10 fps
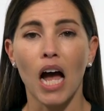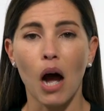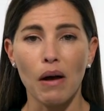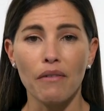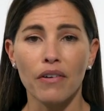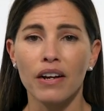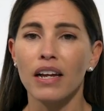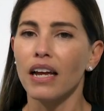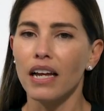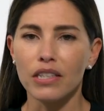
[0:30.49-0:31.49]
However,
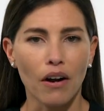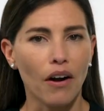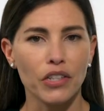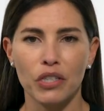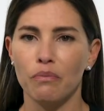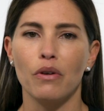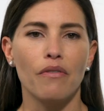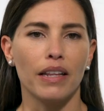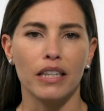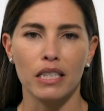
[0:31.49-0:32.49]
it's hard to
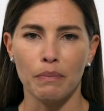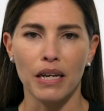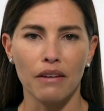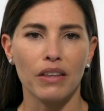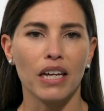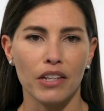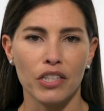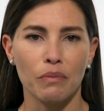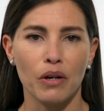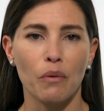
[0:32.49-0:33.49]
move at the speed of the
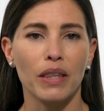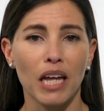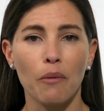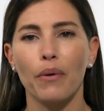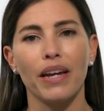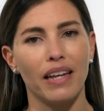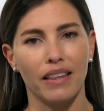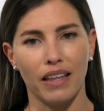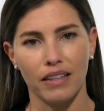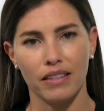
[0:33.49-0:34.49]
customer without
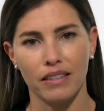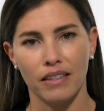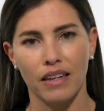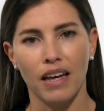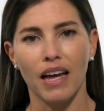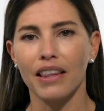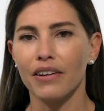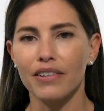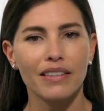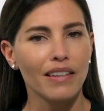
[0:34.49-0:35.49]
breaking things. And
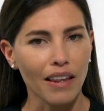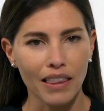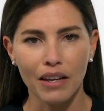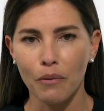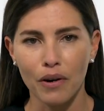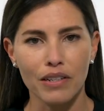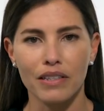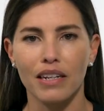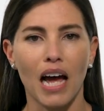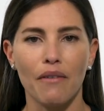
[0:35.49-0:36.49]
there's nothing worse
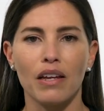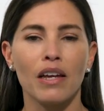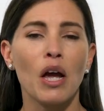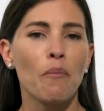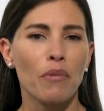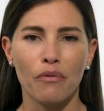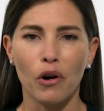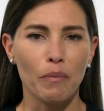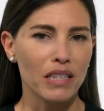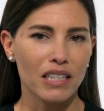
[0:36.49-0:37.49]
than having
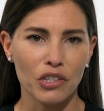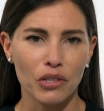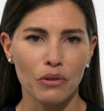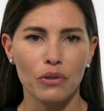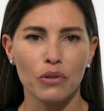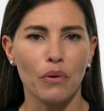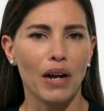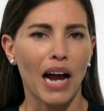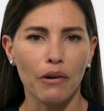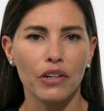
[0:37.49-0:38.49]
performance issues
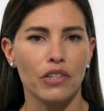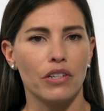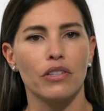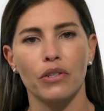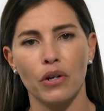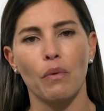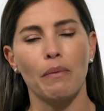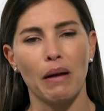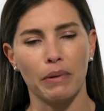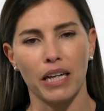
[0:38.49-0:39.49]
or outages to your
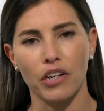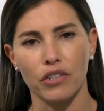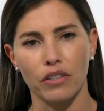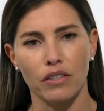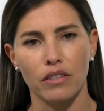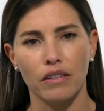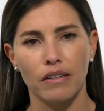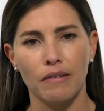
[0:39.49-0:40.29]
web applications.